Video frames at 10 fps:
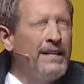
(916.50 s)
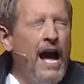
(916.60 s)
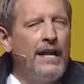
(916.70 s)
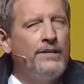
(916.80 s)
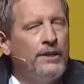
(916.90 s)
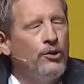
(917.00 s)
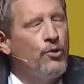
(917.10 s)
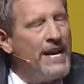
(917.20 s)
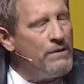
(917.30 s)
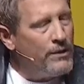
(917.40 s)
God to
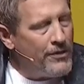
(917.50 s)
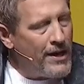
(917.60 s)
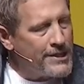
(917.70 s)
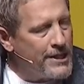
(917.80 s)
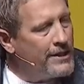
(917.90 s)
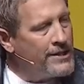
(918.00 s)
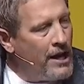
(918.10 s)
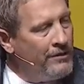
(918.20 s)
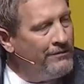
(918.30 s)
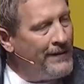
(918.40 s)
agree with us that it's
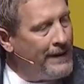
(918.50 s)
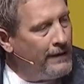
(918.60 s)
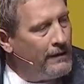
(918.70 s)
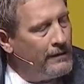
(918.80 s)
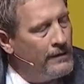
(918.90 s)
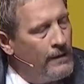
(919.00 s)
unfair.